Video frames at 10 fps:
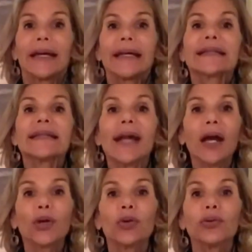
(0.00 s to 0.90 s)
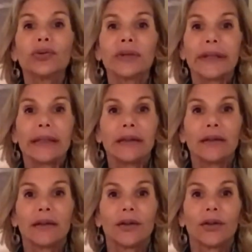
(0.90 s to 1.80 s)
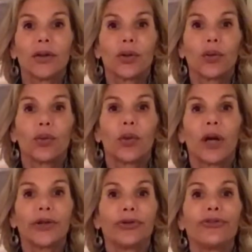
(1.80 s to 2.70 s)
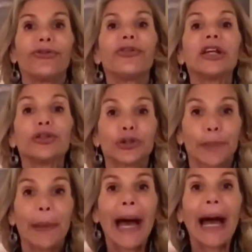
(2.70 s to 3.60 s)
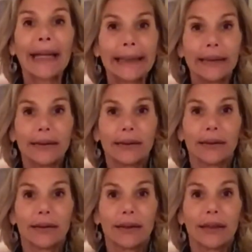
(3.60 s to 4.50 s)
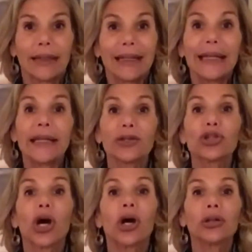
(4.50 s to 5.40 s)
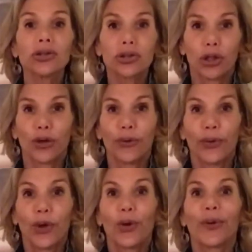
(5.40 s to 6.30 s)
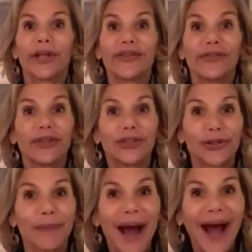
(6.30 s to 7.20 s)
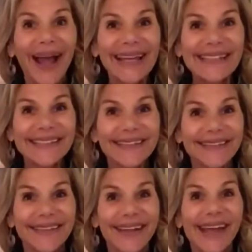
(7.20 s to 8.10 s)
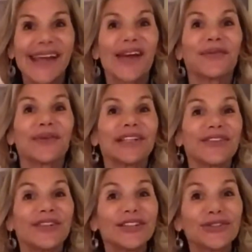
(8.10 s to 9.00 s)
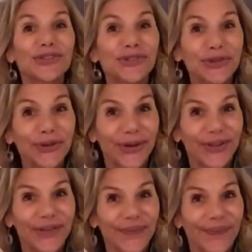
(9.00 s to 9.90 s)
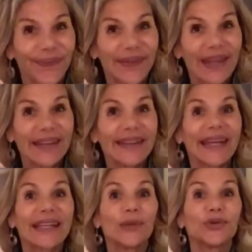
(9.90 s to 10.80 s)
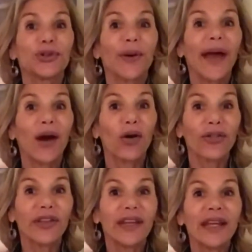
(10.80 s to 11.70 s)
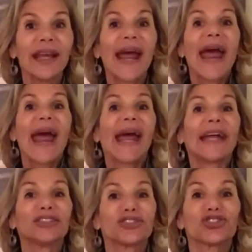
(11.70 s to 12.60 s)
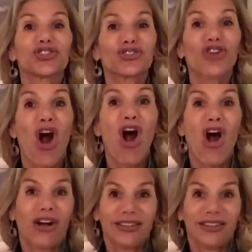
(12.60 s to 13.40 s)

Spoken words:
It's not only what you feed your body, it is also what you feed your mind and what you feed your soul that keeps you healthy and strong